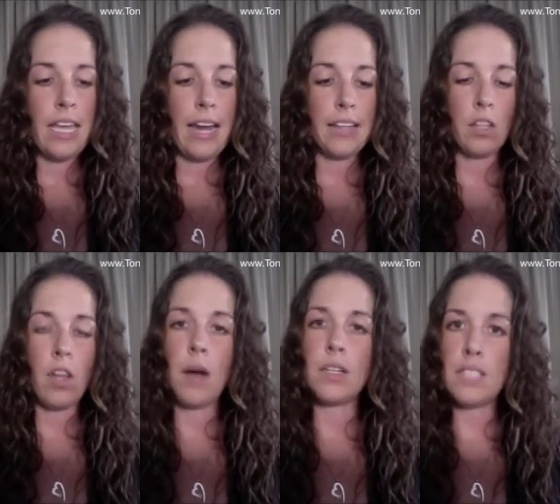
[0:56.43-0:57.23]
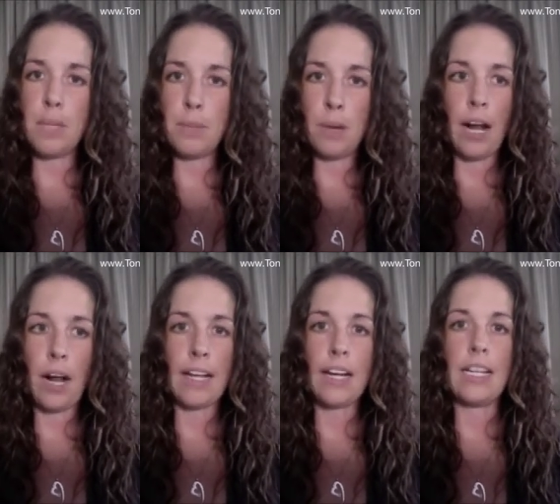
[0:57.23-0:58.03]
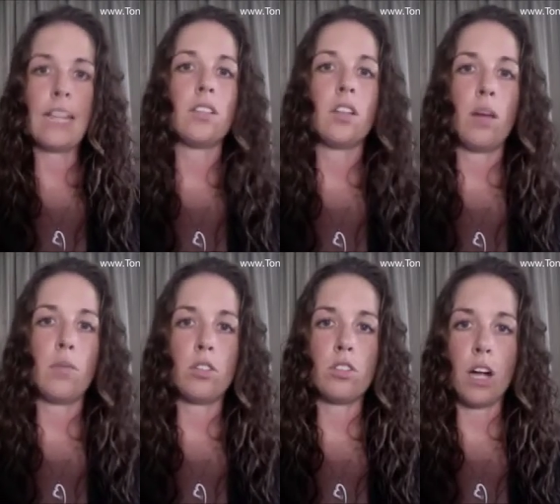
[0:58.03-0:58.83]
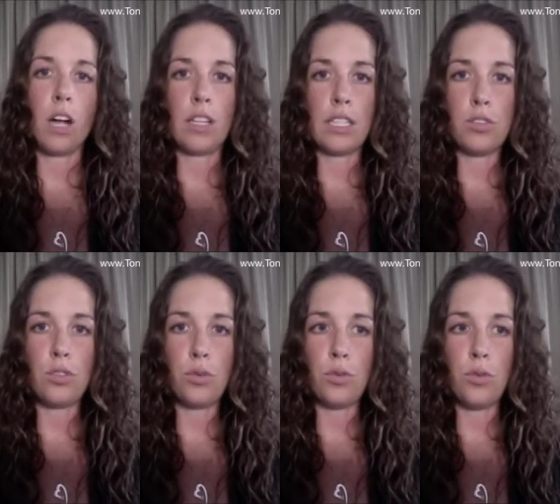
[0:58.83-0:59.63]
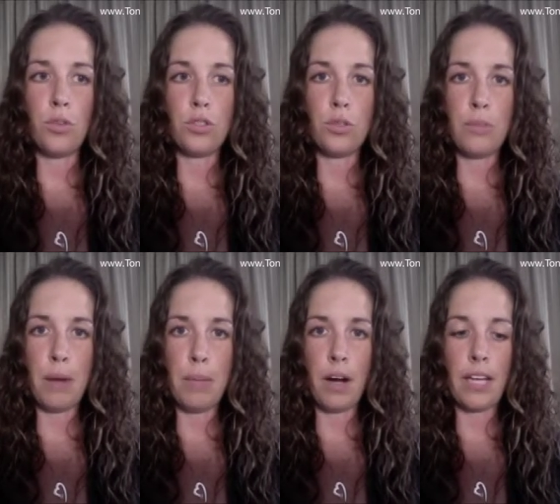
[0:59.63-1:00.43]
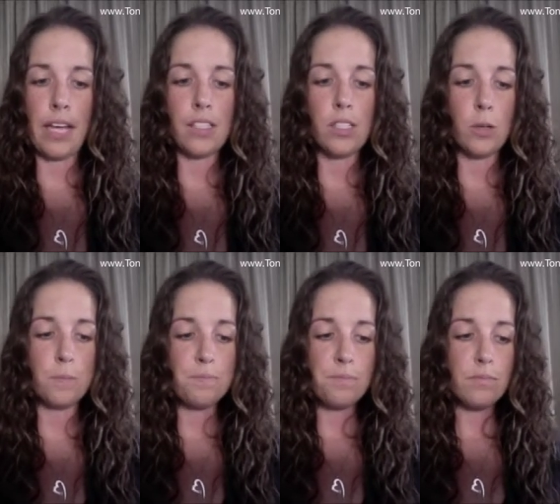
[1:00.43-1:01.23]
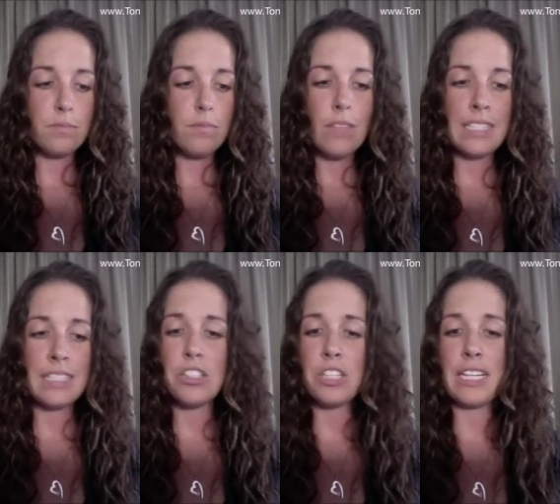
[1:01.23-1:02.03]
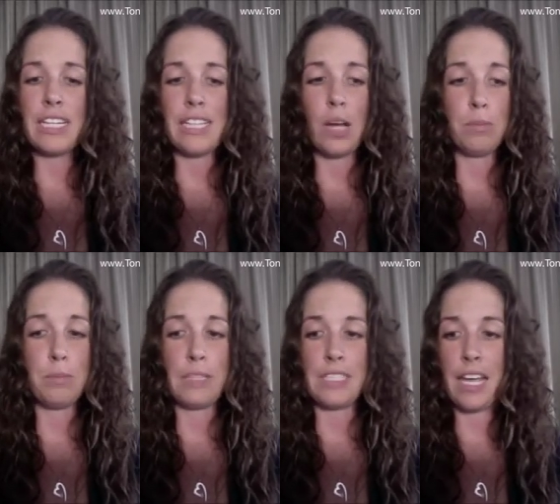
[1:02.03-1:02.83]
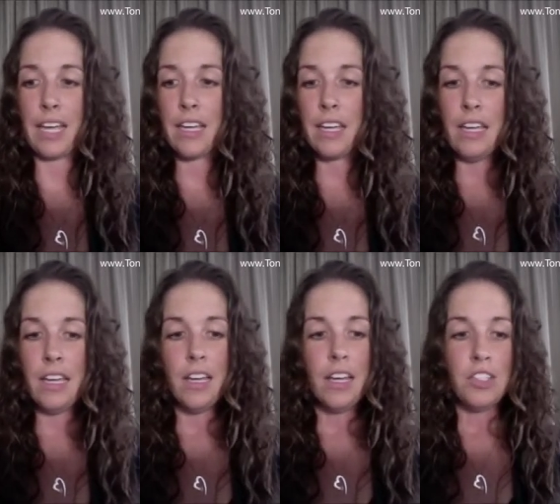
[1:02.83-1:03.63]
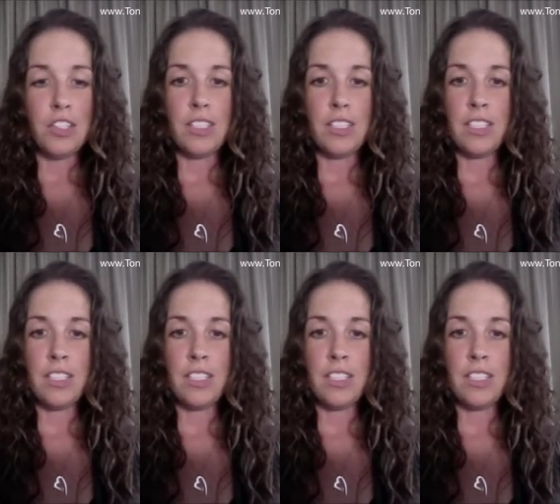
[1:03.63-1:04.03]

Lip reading: It's a lot deeper. I connect a lot more strongly to my market. So essentially he's helped me take just